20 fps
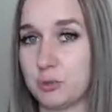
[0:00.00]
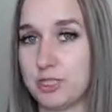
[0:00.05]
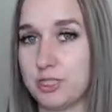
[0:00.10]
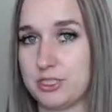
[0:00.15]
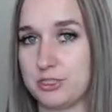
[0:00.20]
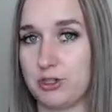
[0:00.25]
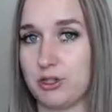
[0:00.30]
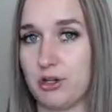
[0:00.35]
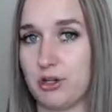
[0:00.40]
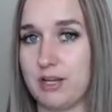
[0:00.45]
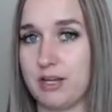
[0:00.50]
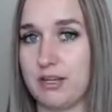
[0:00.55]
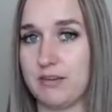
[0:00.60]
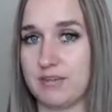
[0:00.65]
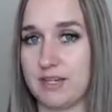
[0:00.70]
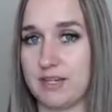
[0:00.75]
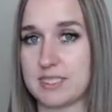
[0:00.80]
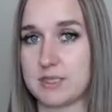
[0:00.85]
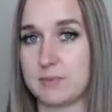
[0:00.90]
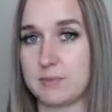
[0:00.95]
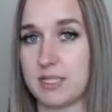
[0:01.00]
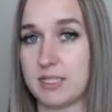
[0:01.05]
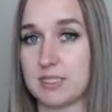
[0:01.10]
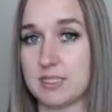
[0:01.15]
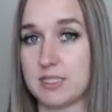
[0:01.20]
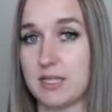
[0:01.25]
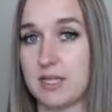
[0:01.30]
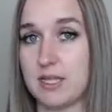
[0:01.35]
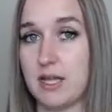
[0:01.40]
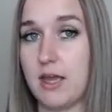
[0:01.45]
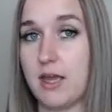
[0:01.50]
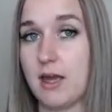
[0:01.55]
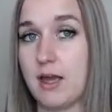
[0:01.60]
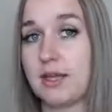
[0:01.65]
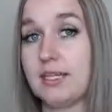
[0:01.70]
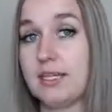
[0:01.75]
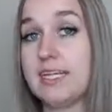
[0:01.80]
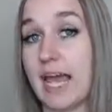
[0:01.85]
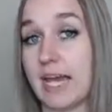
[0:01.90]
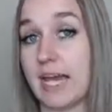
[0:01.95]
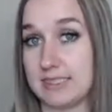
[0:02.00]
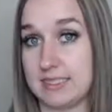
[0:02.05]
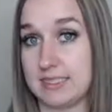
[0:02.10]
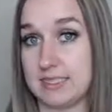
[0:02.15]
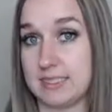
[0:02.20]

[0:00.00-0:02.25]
return on investment yet.